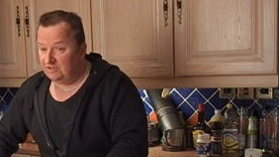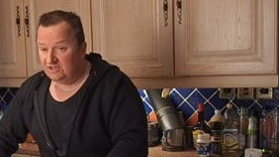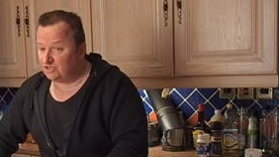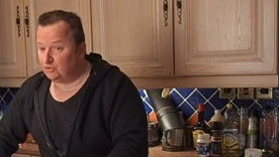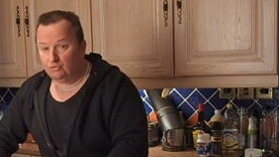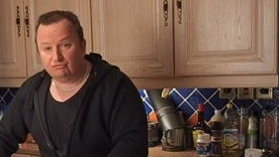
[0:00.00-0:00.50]

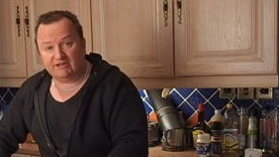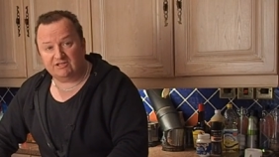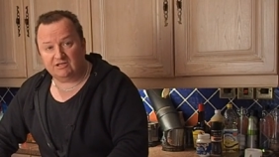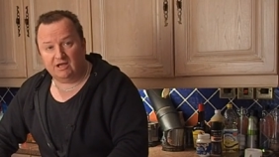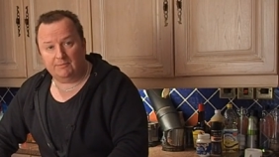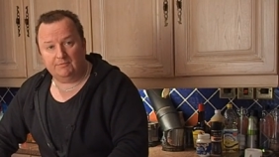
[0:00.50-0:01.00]
it's all red
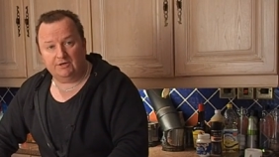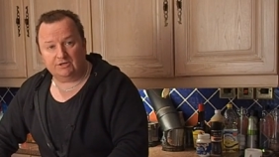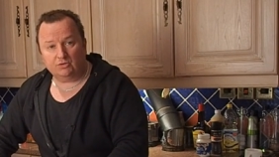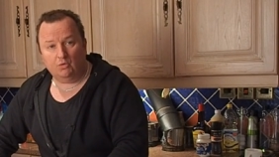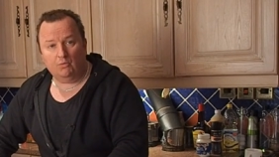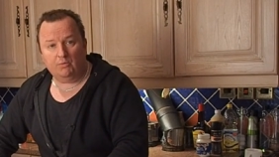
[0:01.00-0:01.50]
tape and
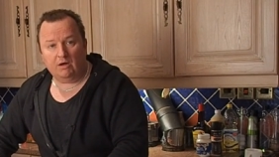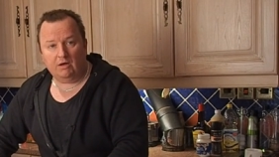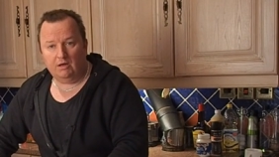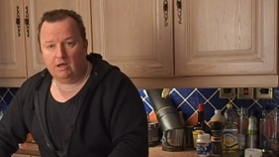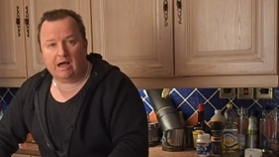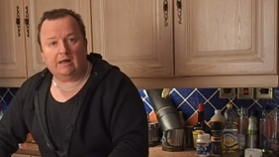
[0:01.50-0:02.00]
it's all
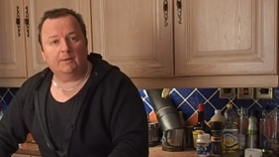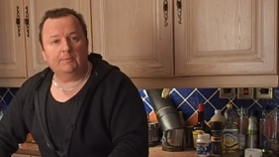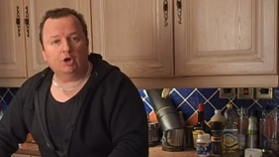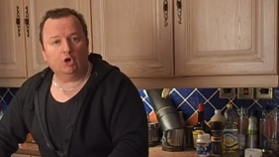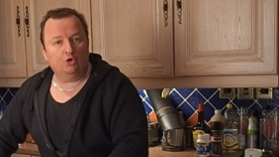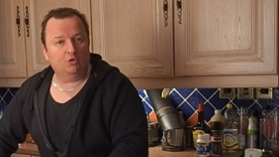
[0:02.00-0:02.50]

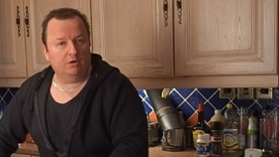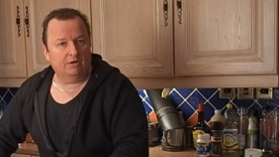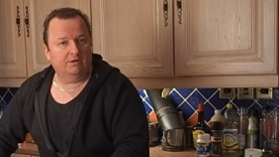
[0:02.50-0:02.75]
hullabaloo,